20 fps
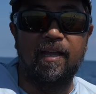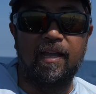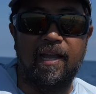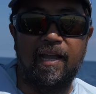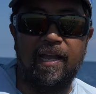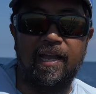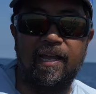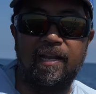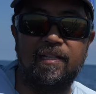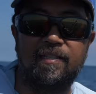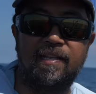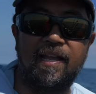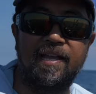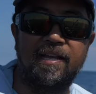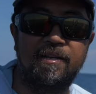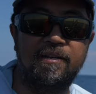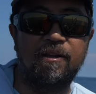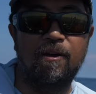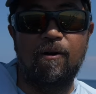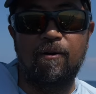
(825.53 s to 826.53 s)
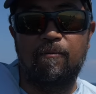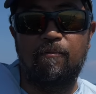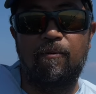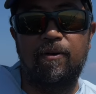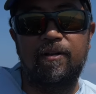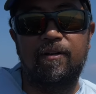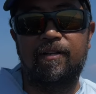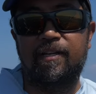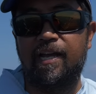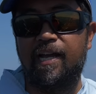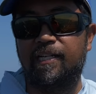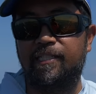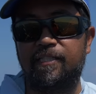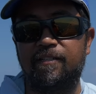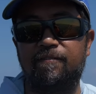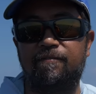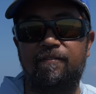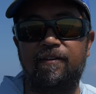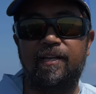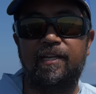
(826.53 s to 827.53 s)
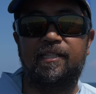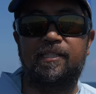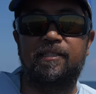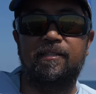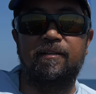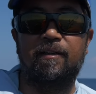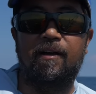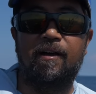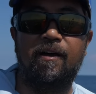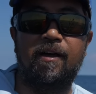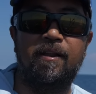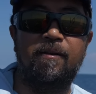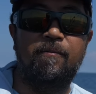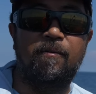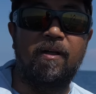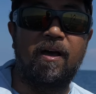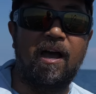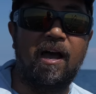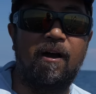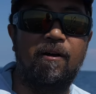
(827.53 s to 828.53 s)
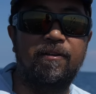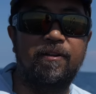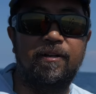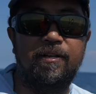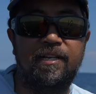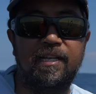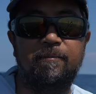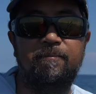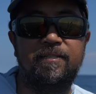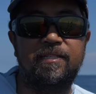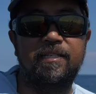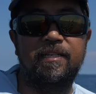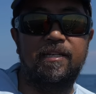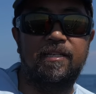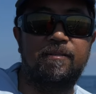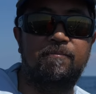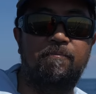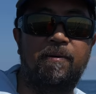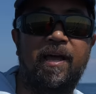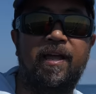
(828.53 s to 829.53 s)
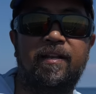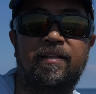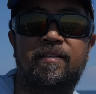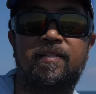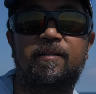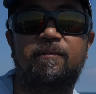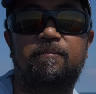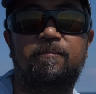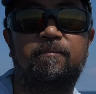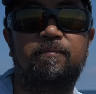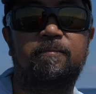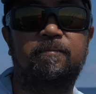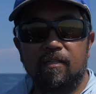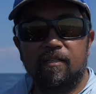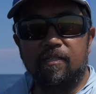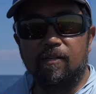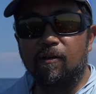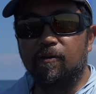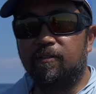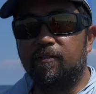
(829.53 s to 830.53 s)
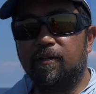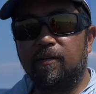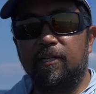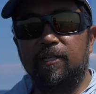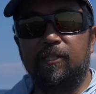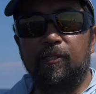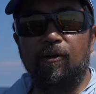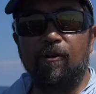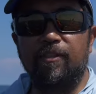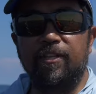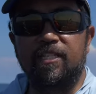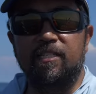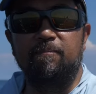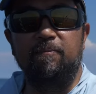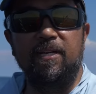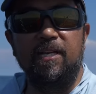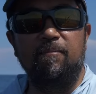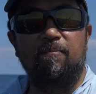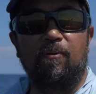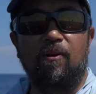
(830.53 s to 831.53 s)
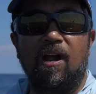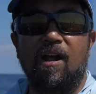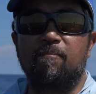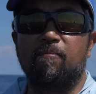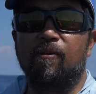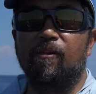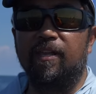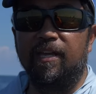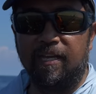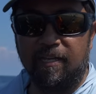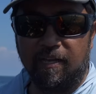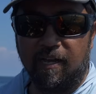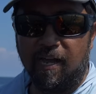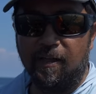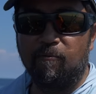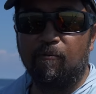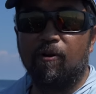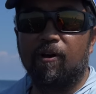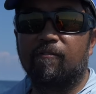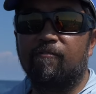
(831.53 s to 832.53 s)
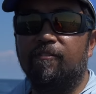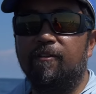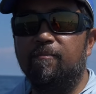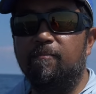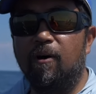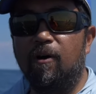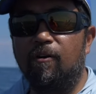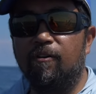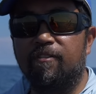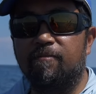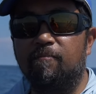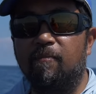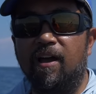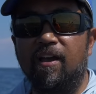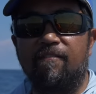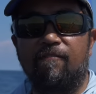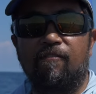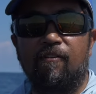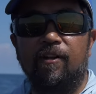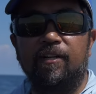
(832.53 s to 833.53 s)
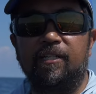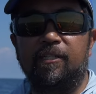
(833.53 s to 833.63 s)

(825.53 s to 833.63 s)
and take note when you're catching fish on how your dipsy is bent. So to control the speed properly, I work with both my front